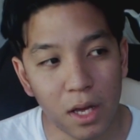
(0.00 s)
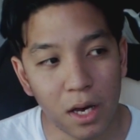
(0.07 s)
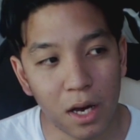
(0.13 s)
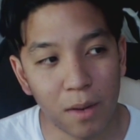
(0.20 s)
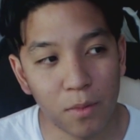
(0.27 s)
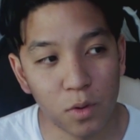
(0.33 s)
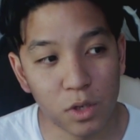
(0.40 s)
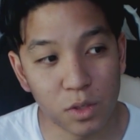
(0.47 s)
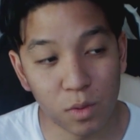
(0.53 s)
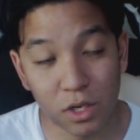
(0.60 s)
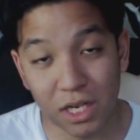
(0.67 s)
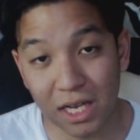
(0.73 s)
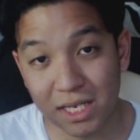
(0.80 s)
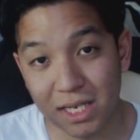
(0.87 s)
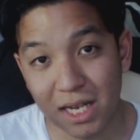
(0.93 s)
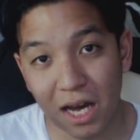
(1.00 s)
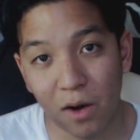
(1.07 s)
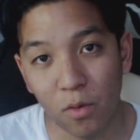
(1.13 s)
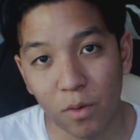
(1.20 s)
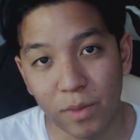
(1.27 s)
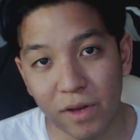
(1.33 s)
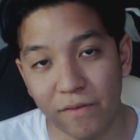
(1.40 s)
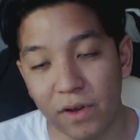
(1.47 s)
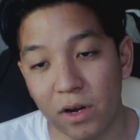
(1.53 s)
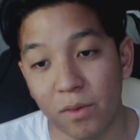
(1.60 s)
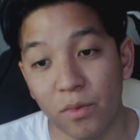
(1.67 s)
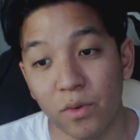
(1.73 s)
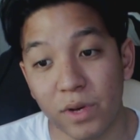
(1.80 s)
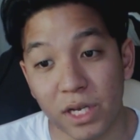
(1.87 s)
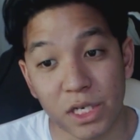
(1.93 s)
who just want to test it out will be
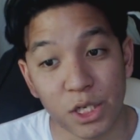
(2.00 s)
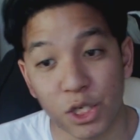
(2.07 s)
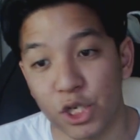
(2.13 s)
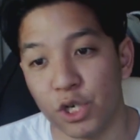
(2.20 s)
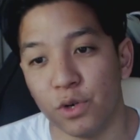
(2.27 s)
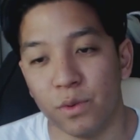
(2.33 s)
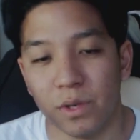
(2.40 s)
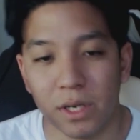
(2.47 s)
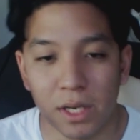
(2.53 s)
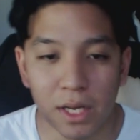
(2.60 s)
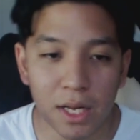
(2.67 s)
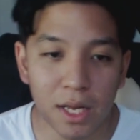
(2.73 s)
available in June.